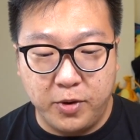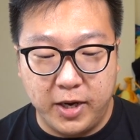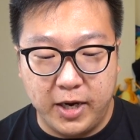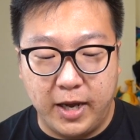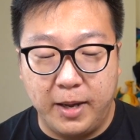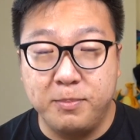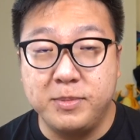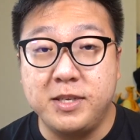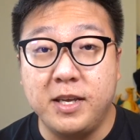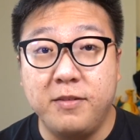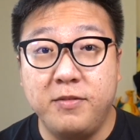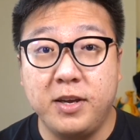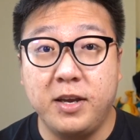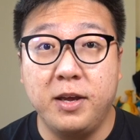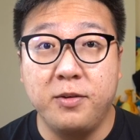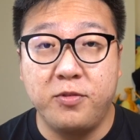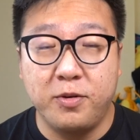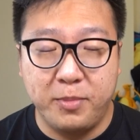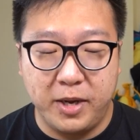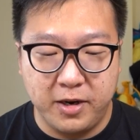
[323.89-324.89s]
one, I'm saving
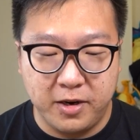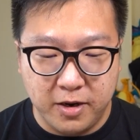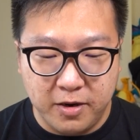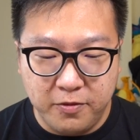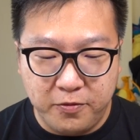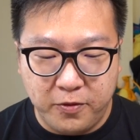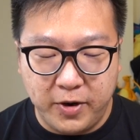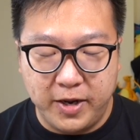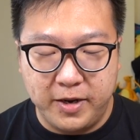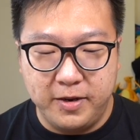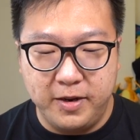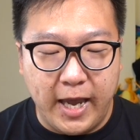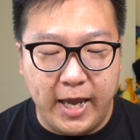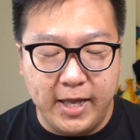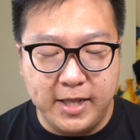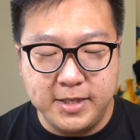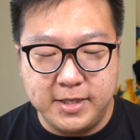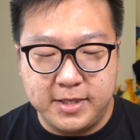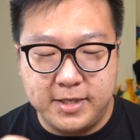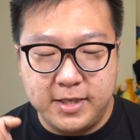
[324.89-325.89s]
it for my girlfriend.
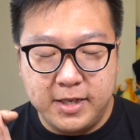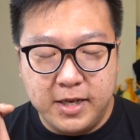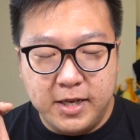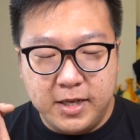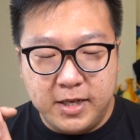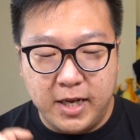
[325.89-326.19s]
Hence,